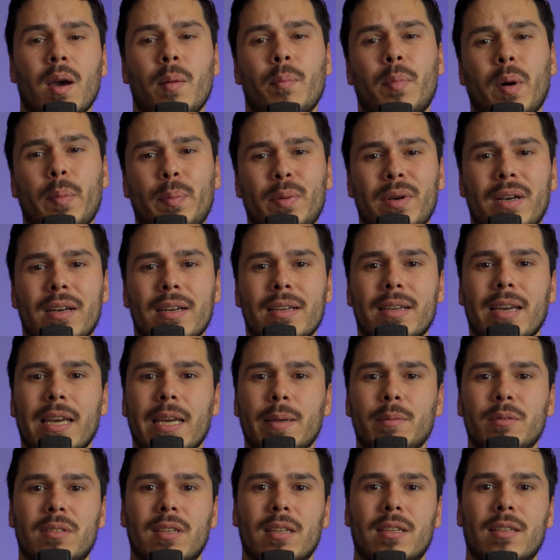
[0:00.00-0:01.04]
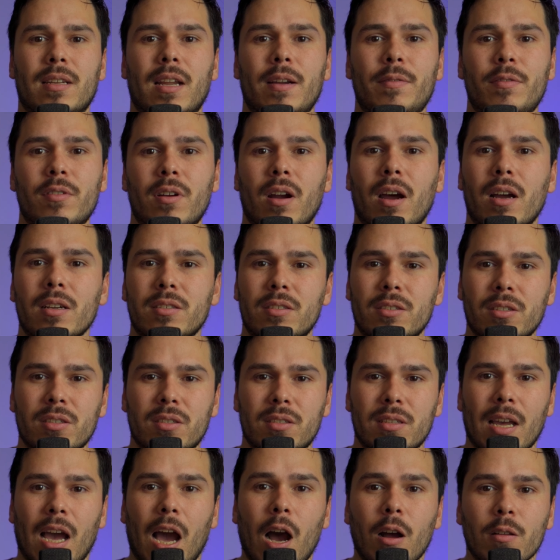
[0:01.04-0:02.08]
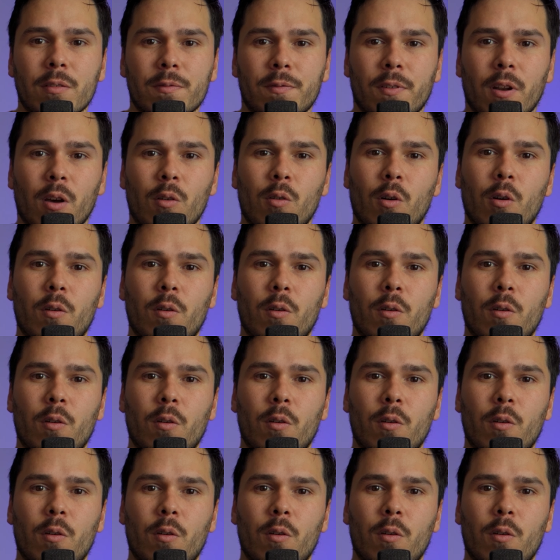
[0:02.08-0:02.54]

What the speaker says: Popular games that never adjust the outflow